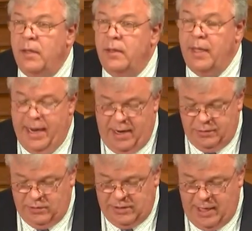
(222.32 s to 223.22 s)
The
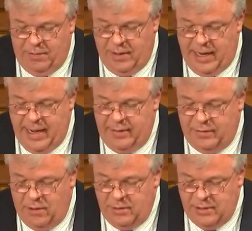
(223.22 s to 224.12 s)
House was able to add
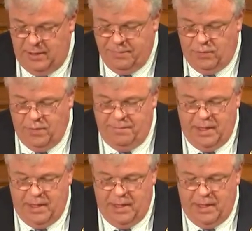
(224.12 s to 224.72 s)
$13